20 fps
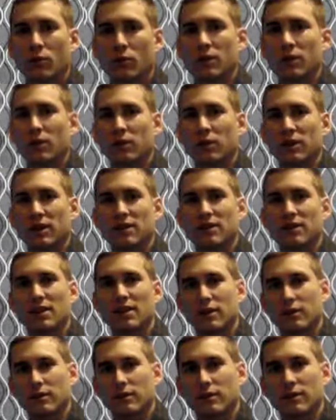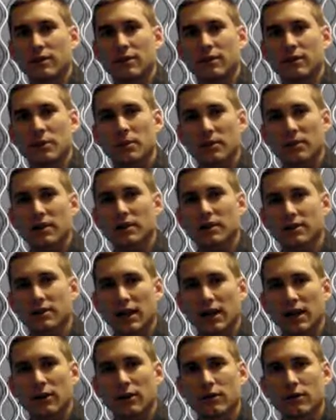will probably continue to see some of these
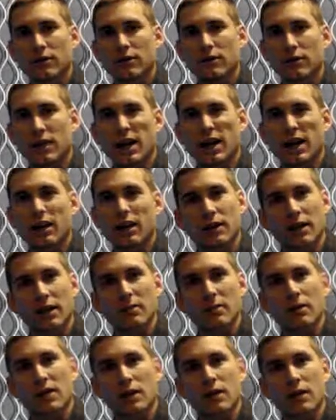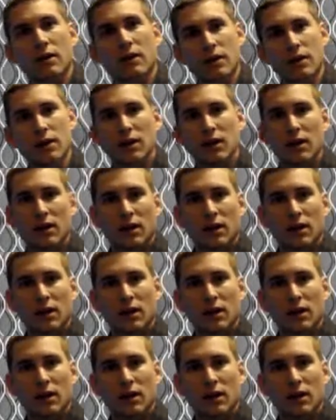standards to kind of clamp down on